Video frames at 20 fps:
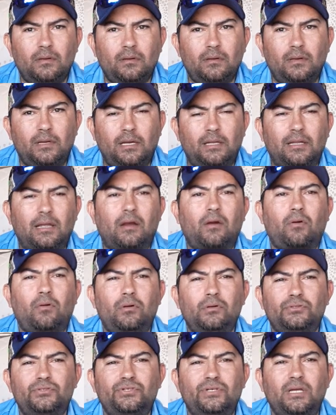
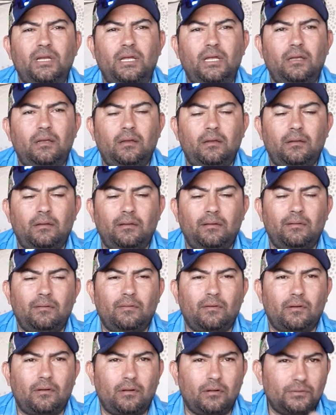Arroyo City,
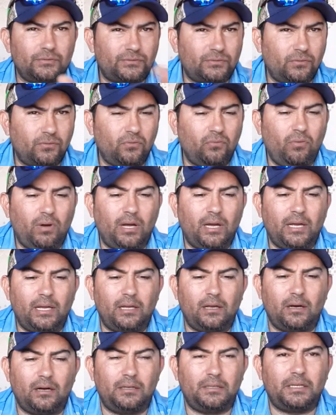close to the Y,
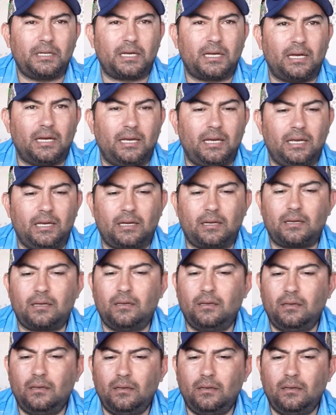on the kayak.